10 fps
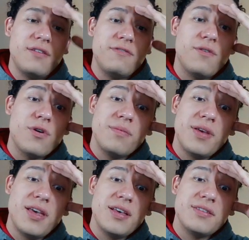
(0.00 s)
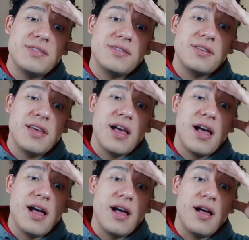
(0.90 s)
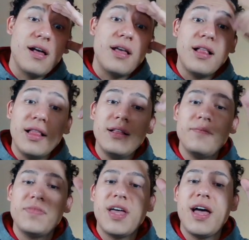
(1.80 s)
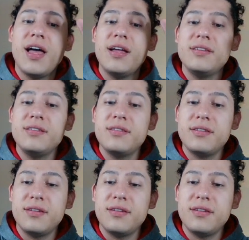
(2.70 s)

form is L, and